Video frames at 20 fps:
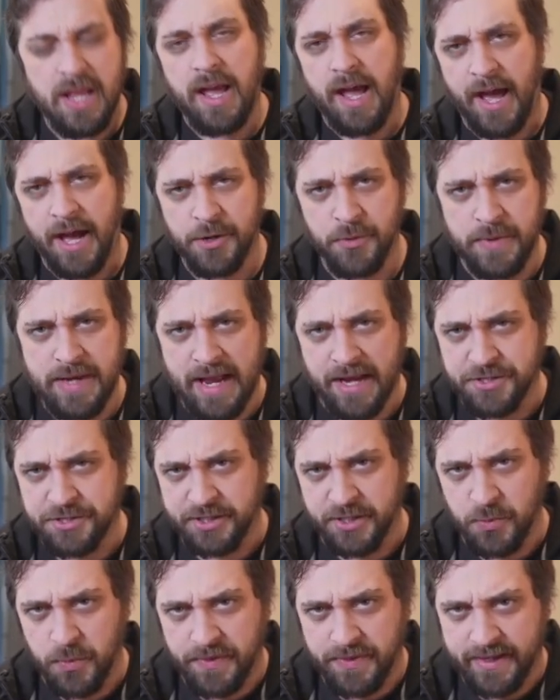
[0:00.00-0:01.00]
How do we
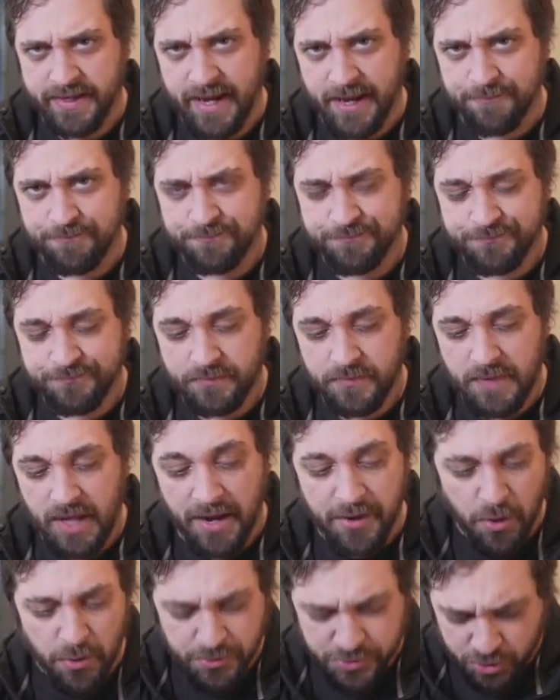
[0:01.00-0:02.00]
actually win the game? I
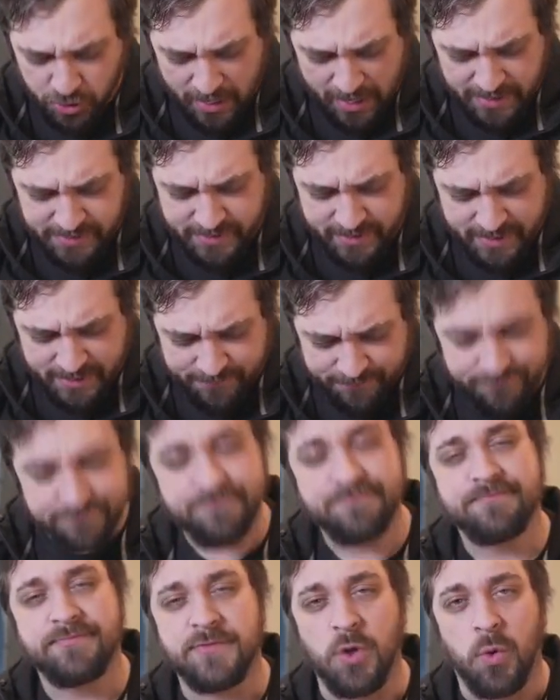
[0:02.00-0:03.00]
know that you're asking it.
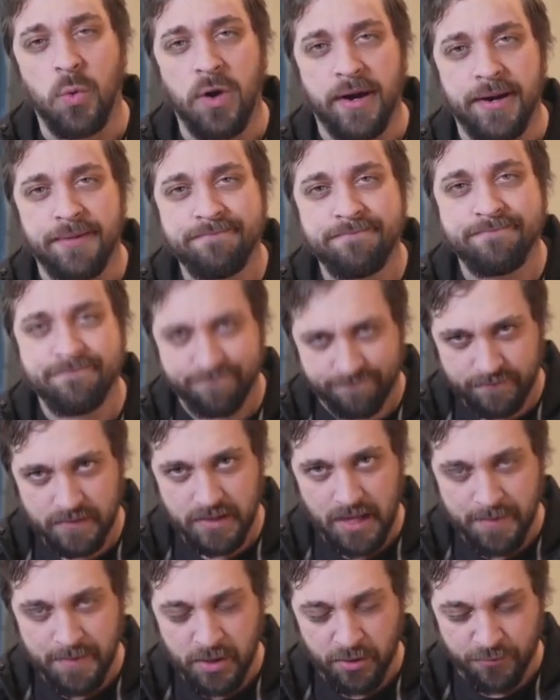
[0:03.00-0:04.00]
Don't worry.
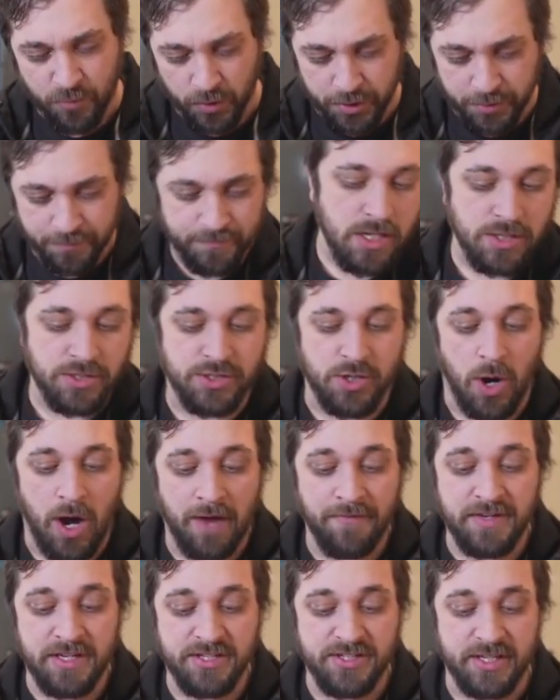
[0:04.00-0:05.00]
I'm here for you. So
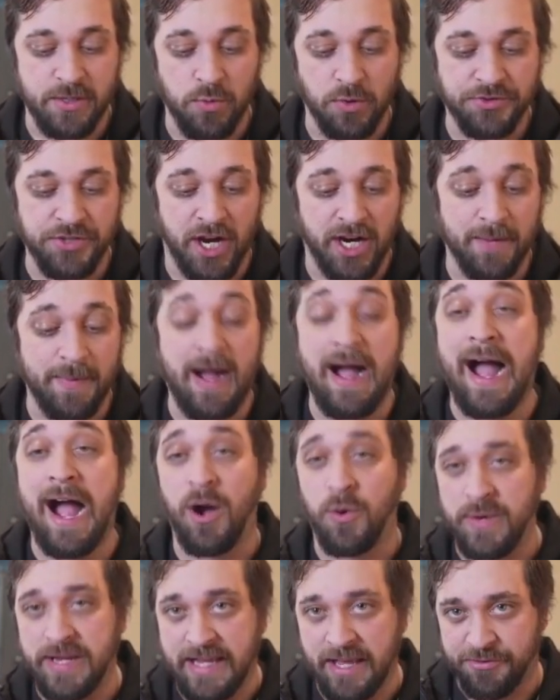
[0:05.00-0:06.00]
obviously we'll talk about
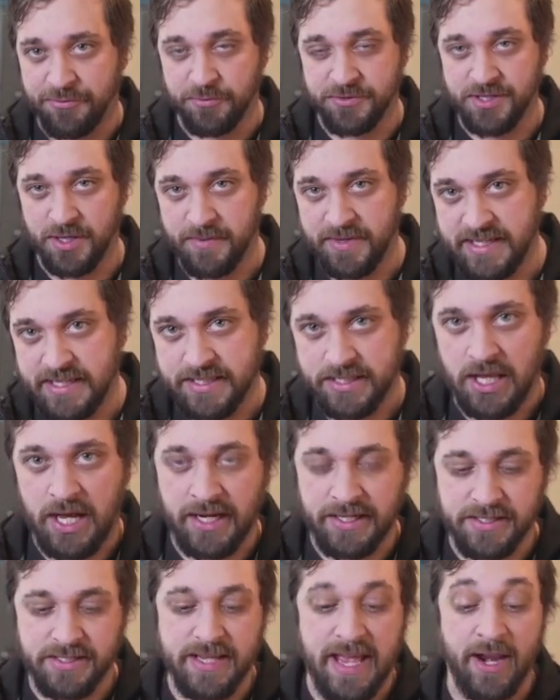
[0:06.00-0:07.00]
how we get through some of these
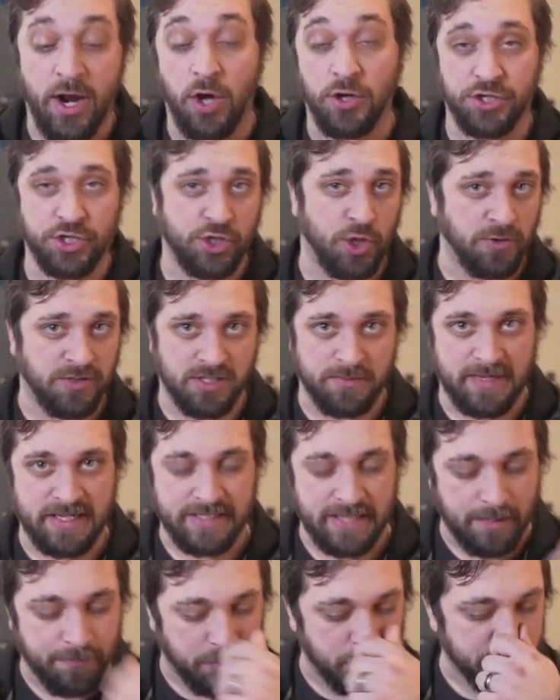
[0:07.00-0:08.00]
lines, and I'll show some
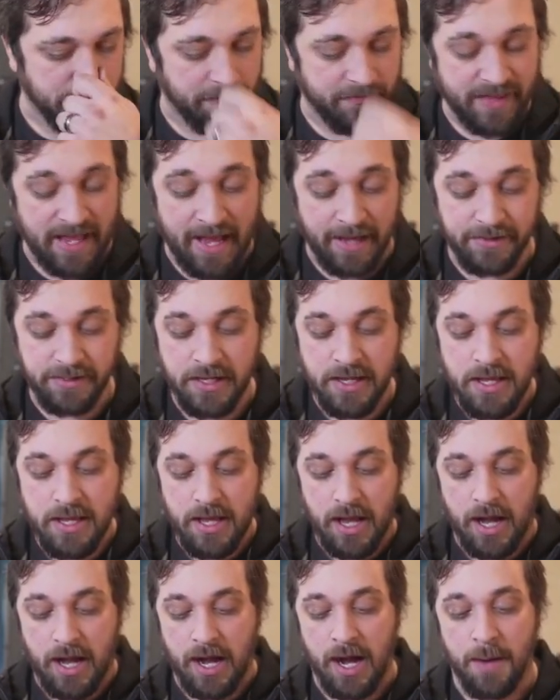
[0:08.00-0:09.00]
examples of that.
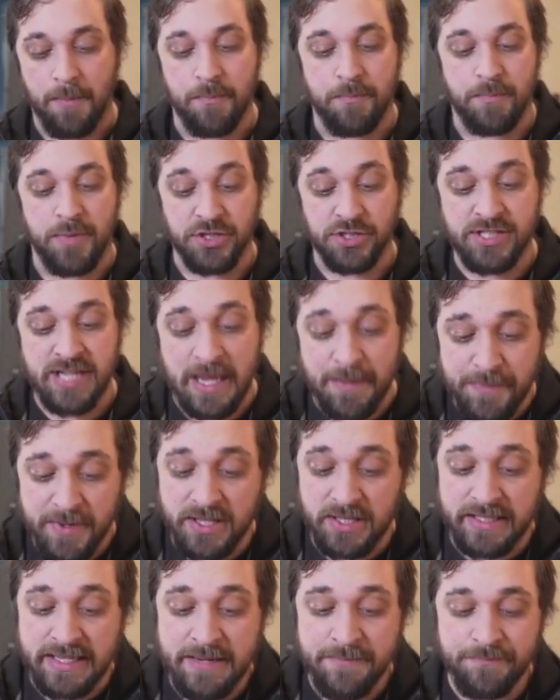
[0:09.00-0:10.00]
But
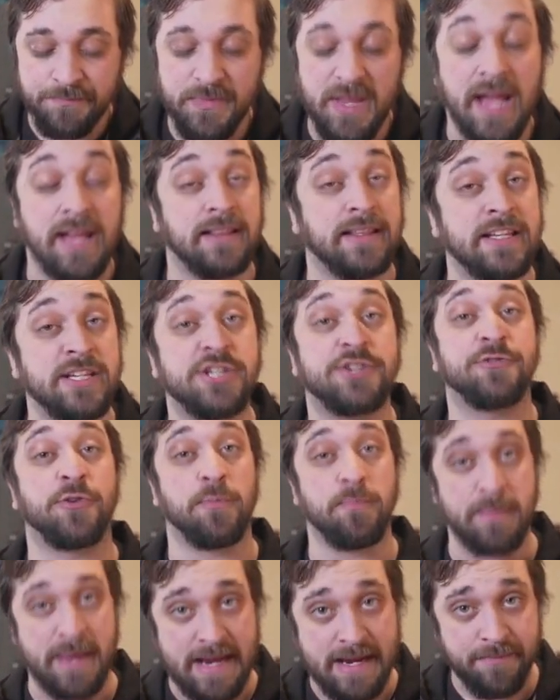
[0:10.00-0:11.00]
typically, at least for
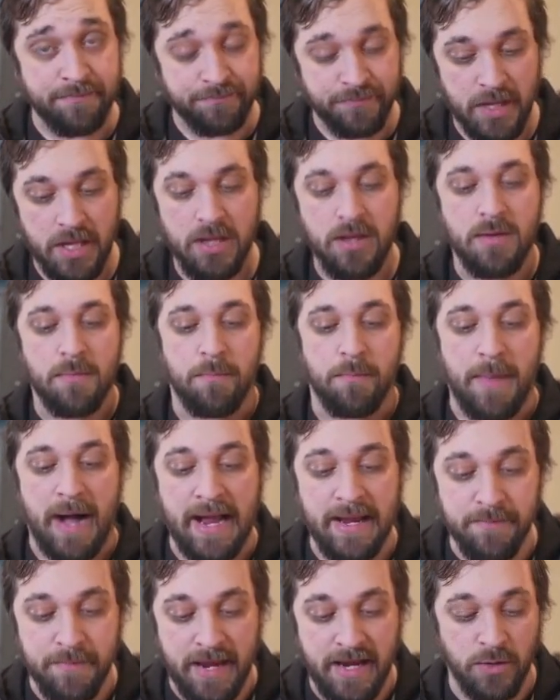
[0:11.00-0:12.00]
me,
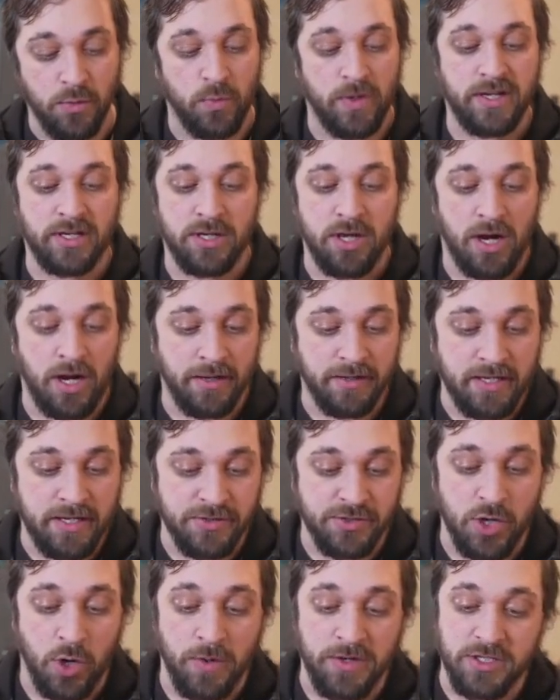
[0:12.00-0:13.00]
my main win con
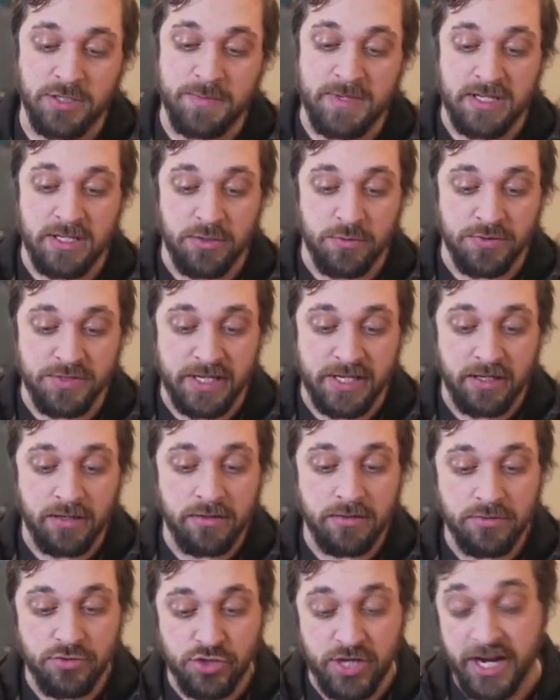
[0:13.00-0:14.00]
is going to be using
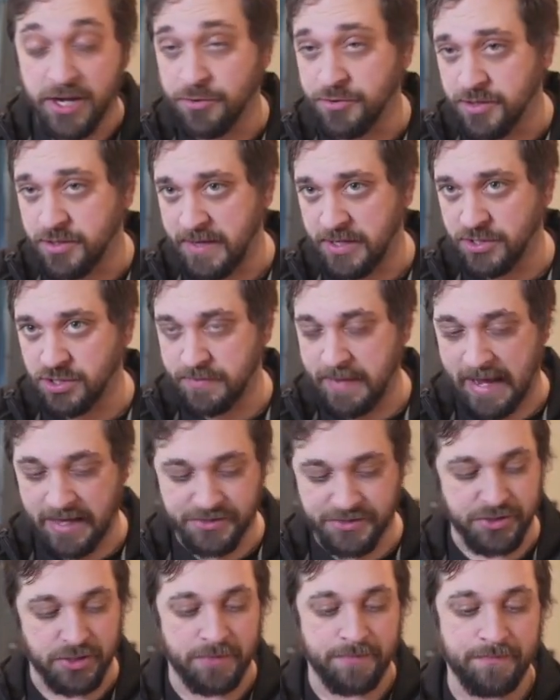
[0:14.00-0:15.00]
Chainer Dementia
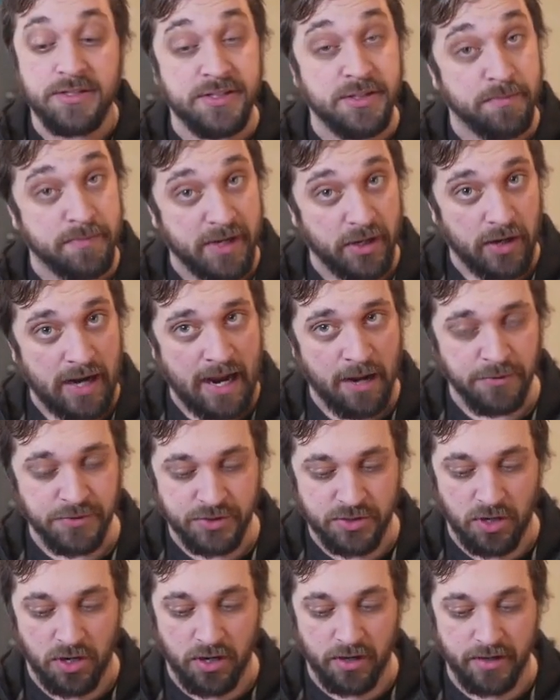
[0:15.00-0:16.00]
Master, Dimir
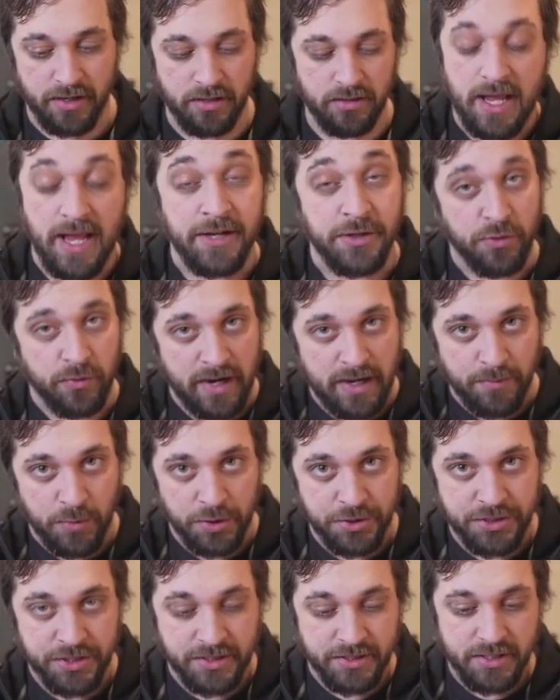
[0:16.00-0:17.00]
Houseguard, and Grey
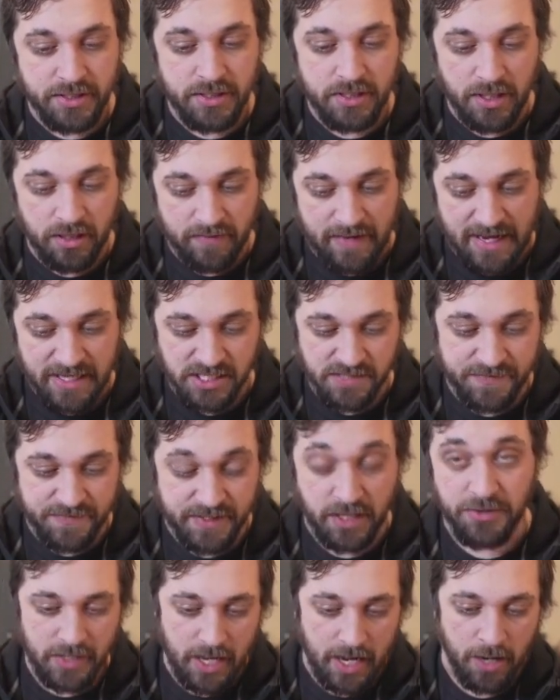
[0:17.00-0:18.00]
Merchant of
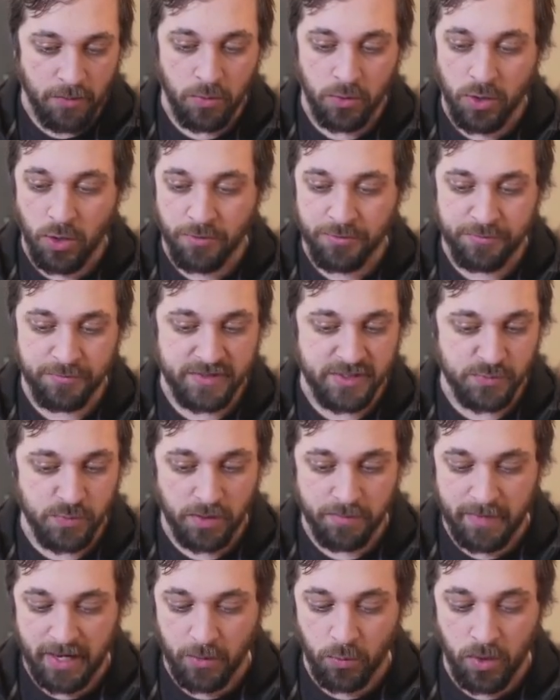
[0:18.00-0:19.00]
Asphodel. I will go through these
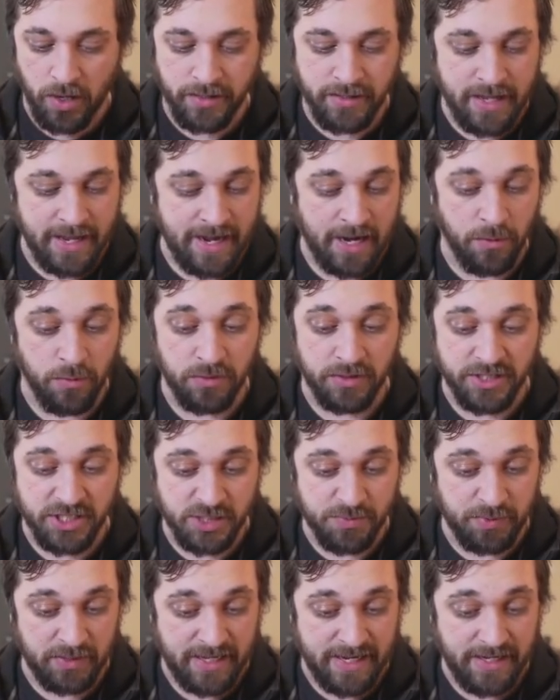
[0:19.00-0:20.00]
one by one, and I will
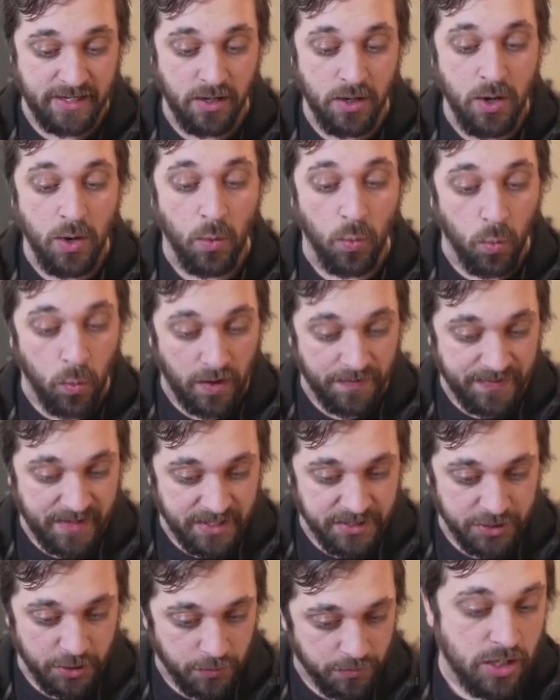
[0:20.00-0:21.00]
explain what they
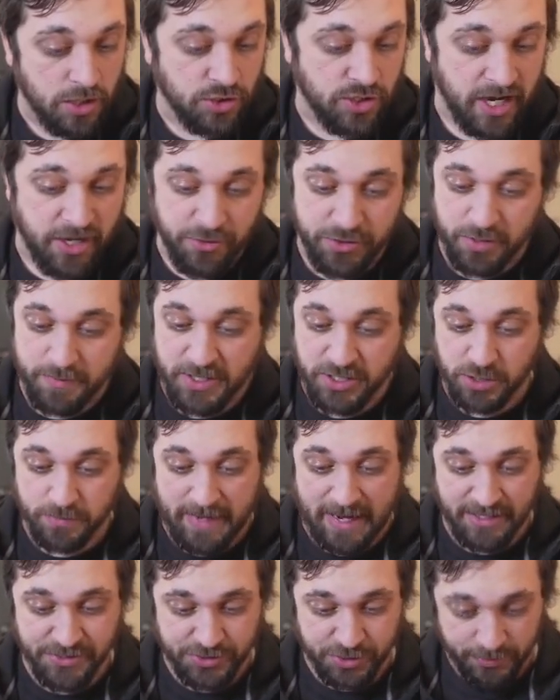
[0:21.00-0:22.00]
do. Chainer Dementia
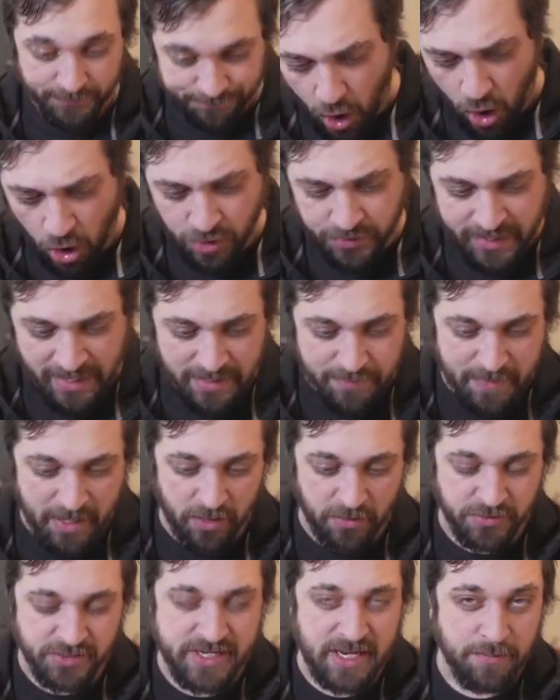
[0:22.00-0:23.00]
Master. All
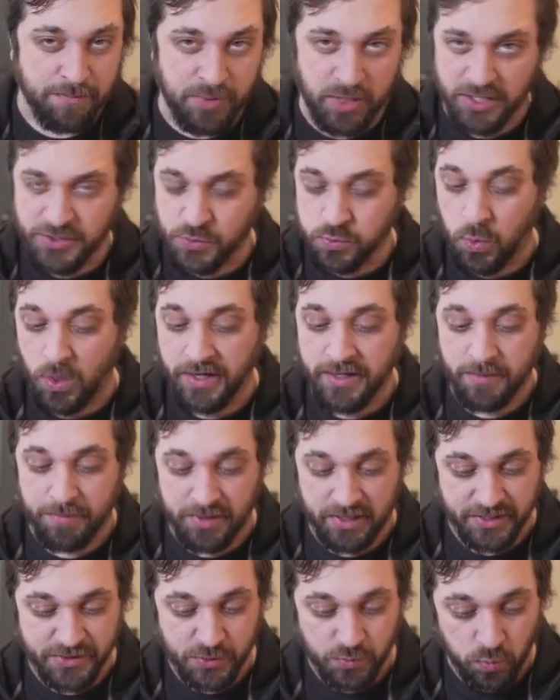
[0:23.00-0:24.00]
nightmares get
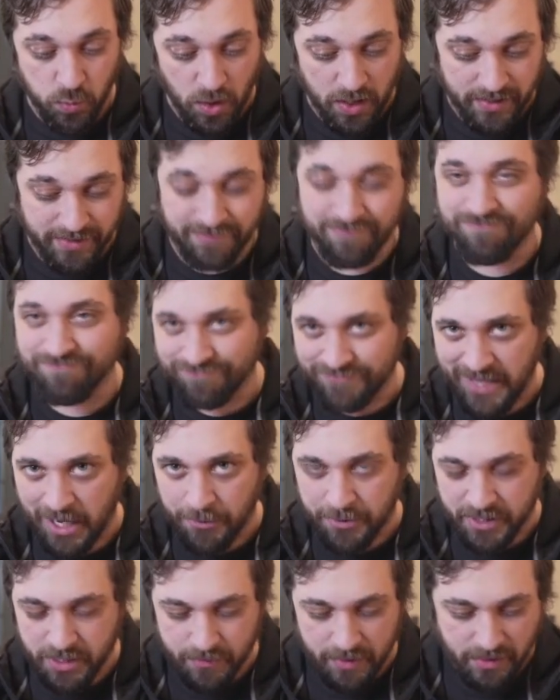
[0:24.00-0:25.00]
+1/+1.
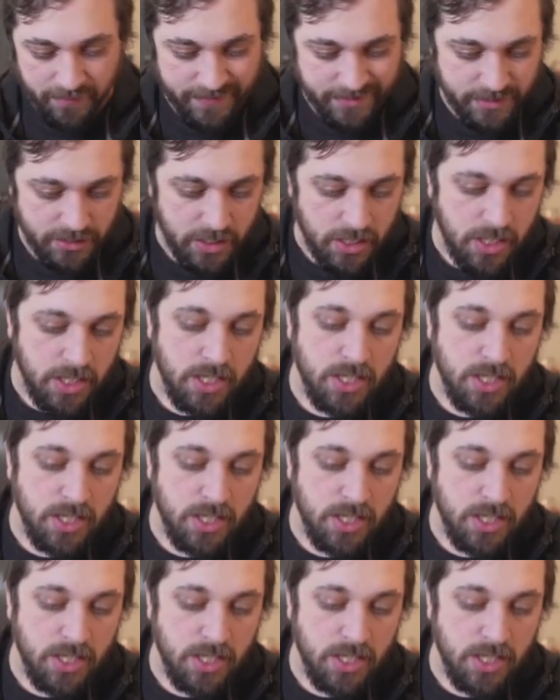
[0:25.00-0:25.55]
Not really relevant.